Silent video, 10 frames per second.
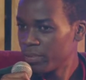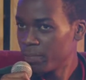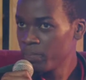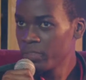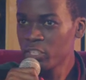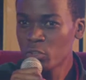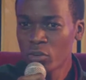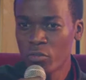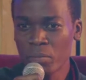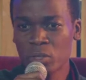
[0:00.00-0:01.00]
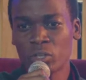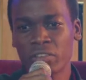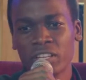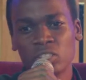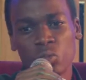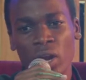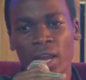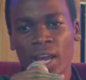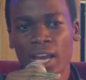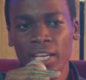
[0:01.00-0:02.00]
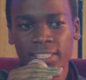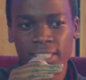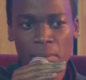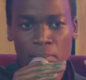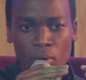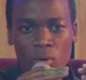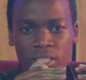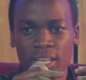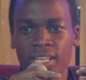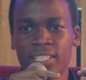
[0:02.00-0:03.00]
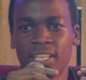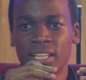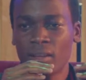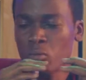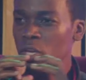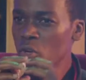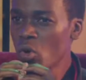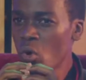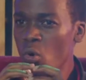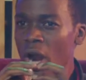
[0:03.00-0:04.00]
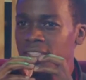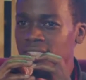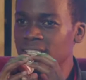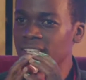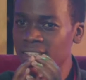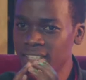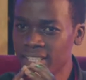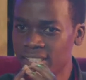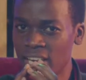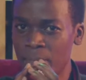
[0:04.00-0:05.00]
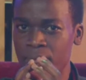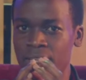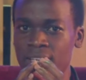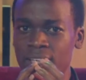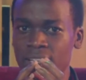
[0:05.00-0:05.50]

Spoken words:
This is not for me to give. That's why it's important that we know why certain things happen.